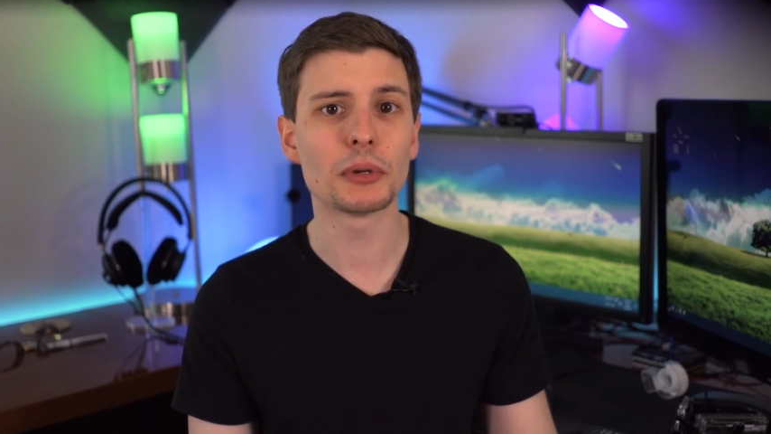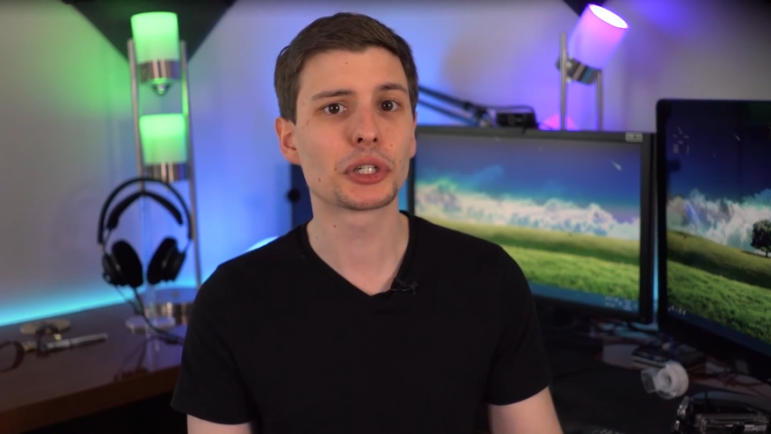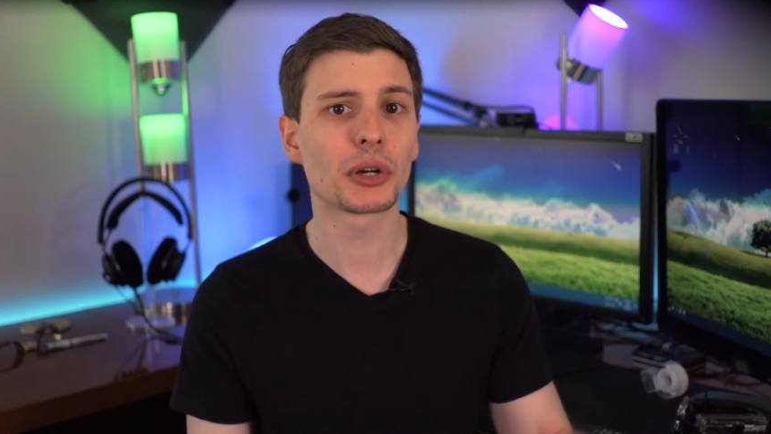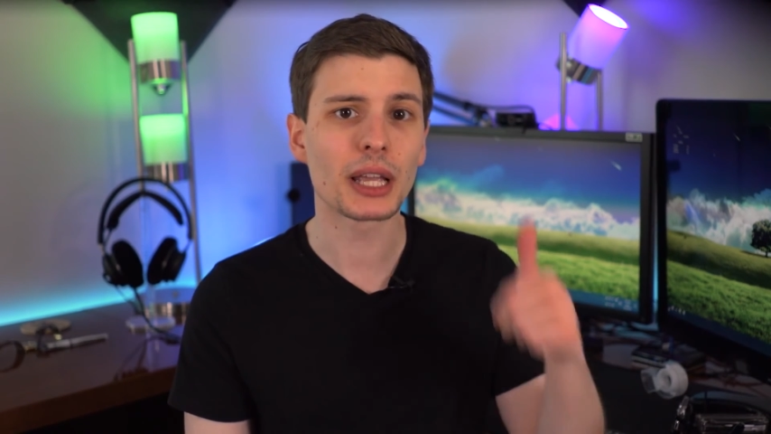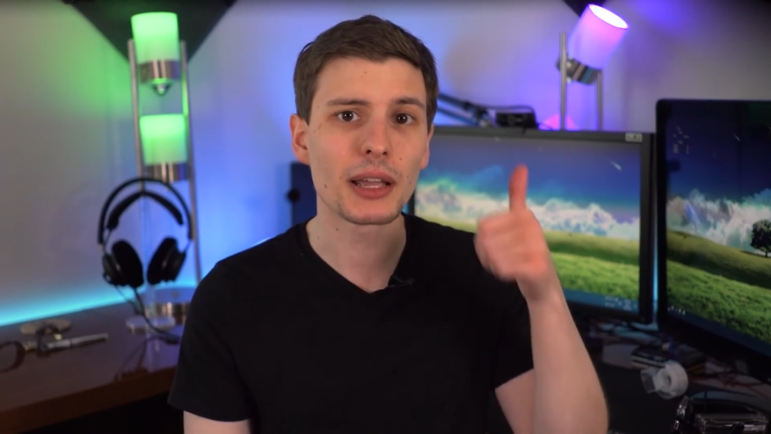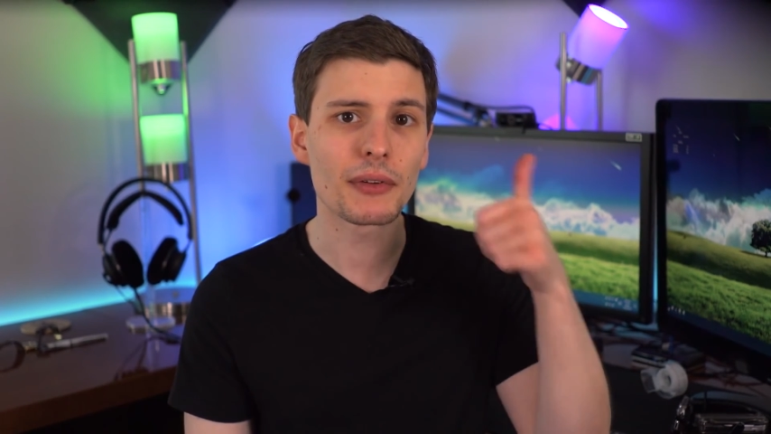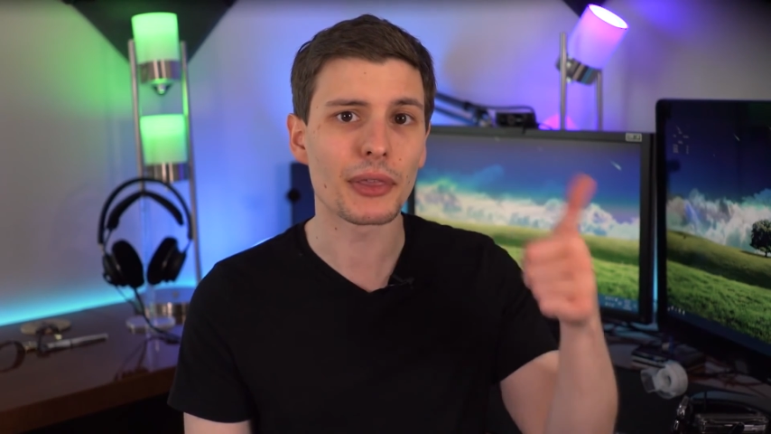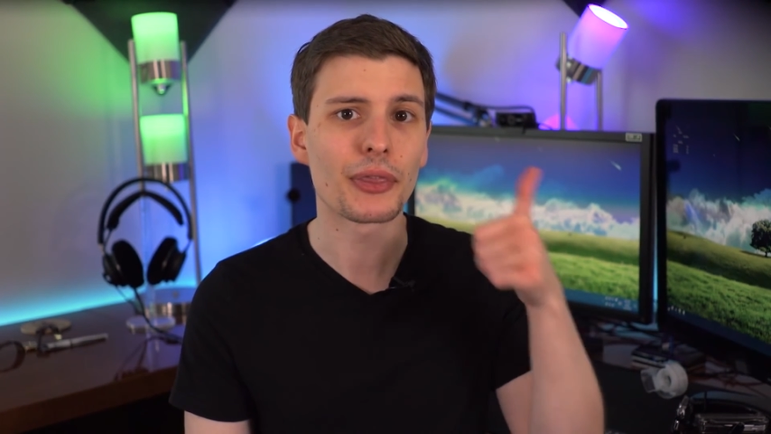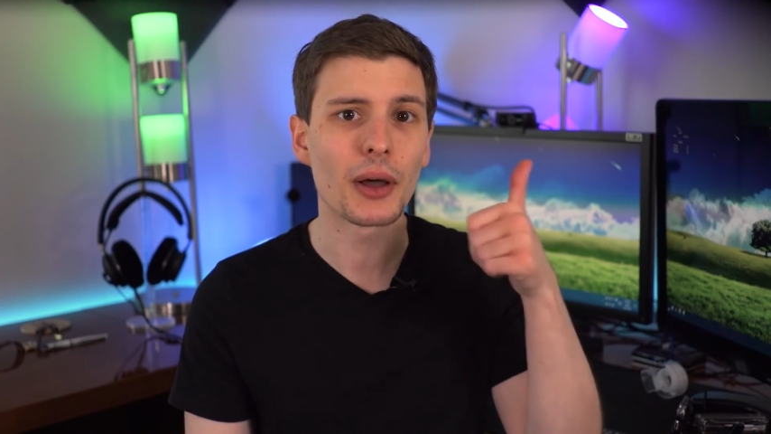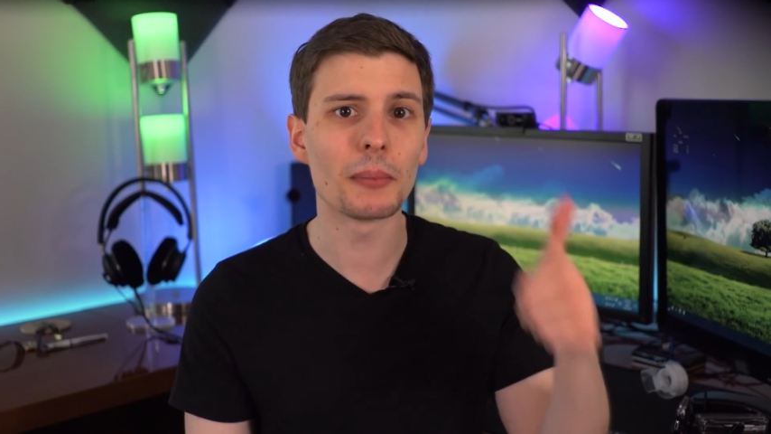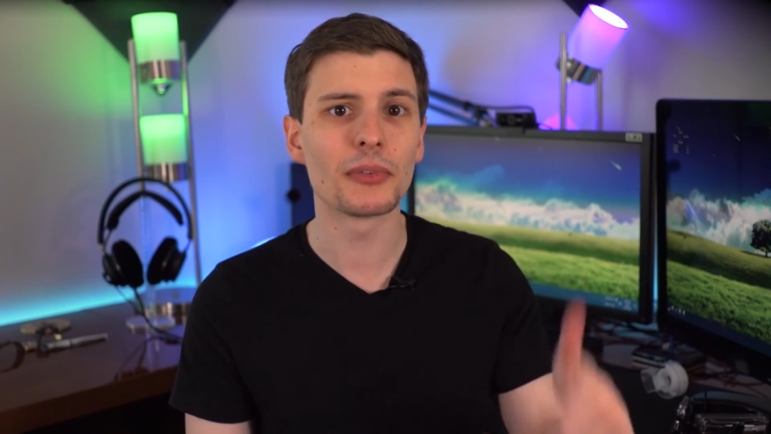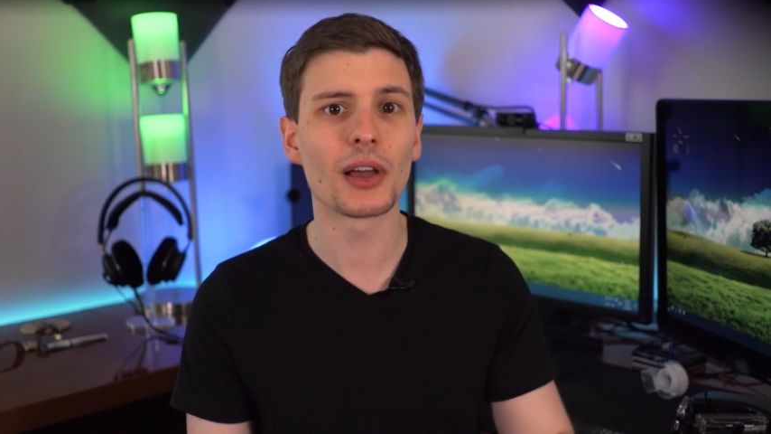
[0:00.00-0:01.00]
be sure to give it a
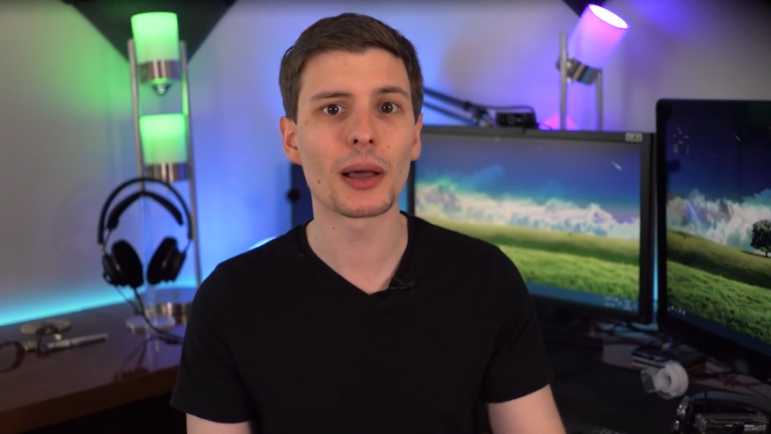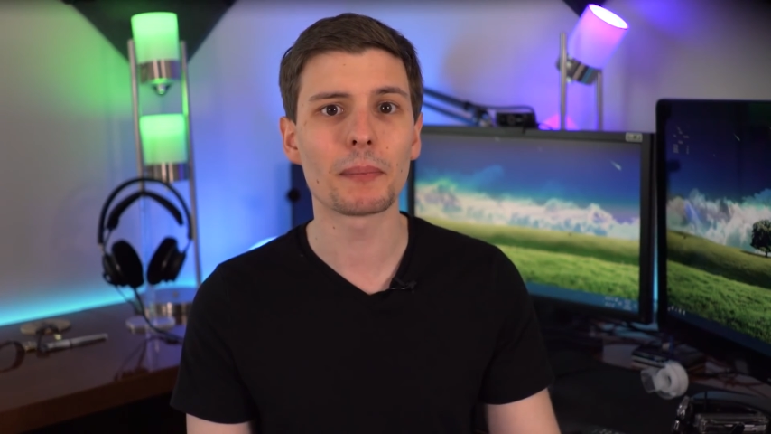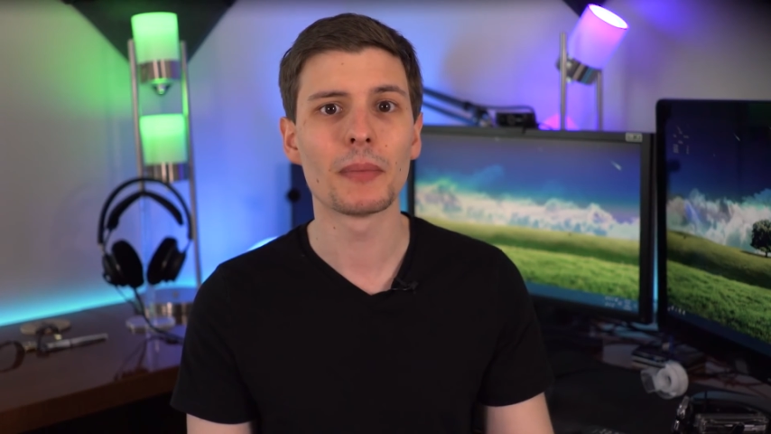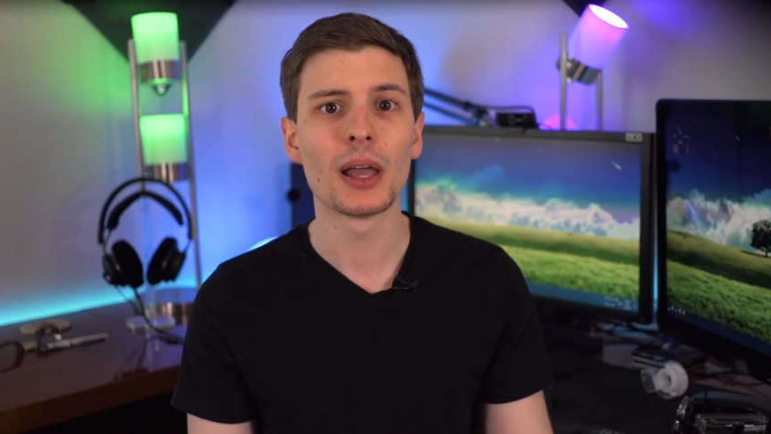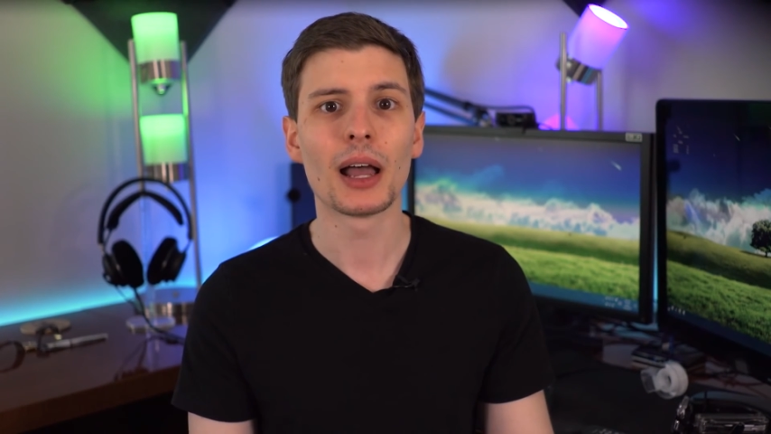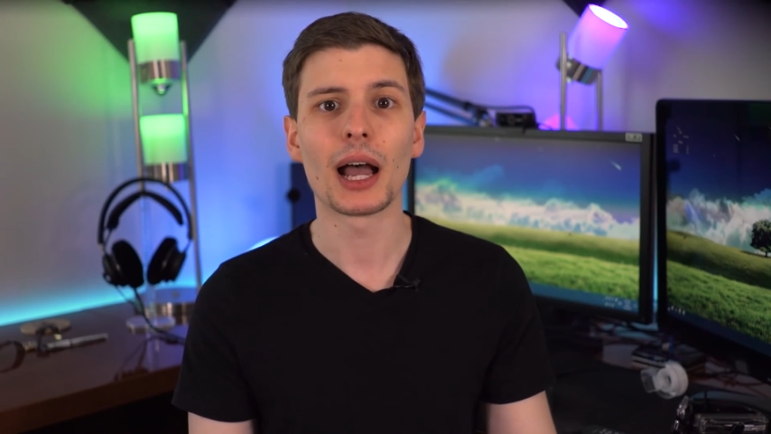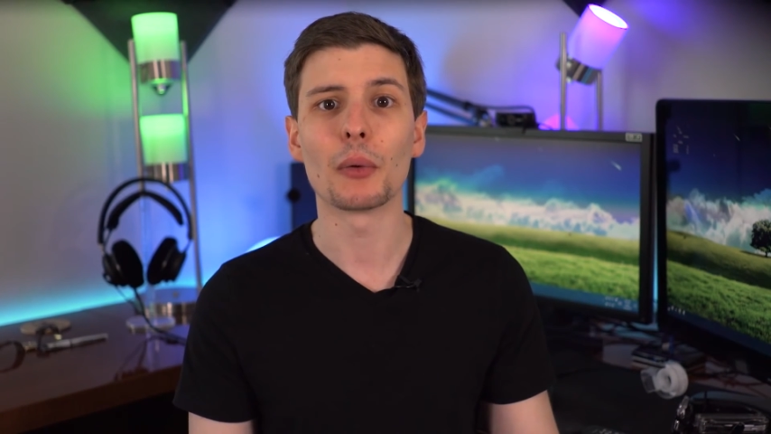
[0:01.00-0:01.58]
thumbs up.